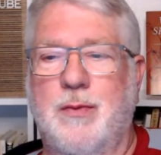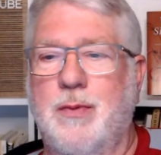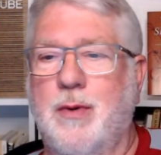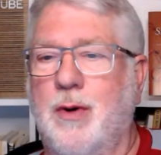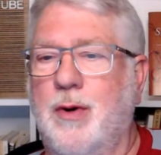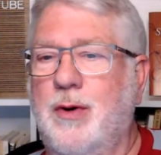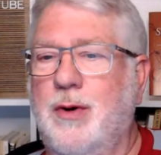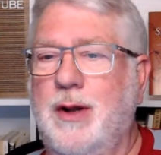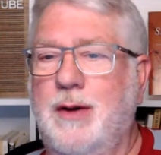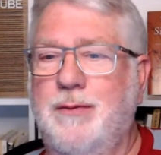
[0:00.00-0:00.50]

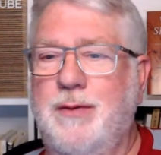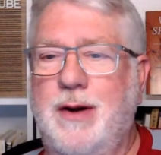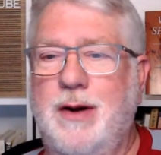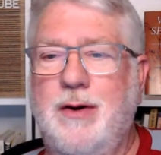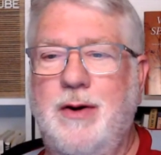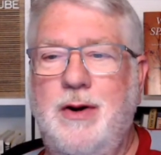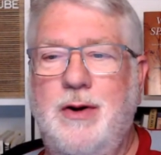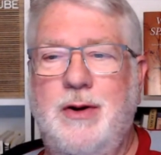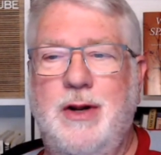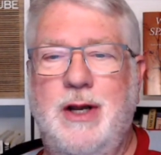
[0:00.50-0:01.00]
bird, a
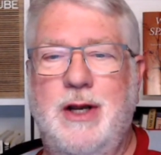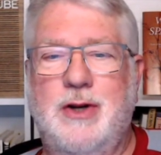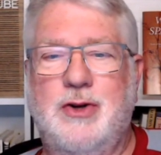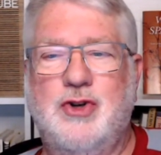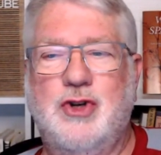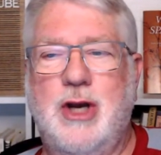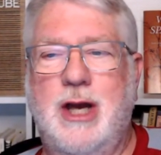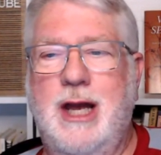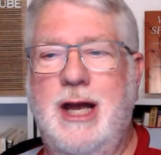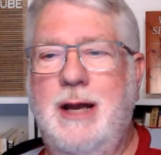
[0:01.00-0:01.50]
very unique
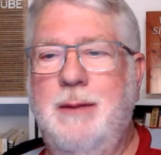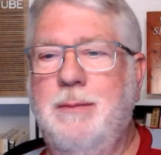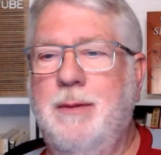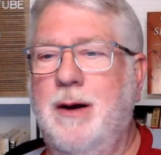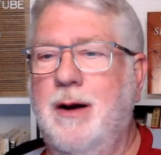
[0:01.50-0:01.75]
shape,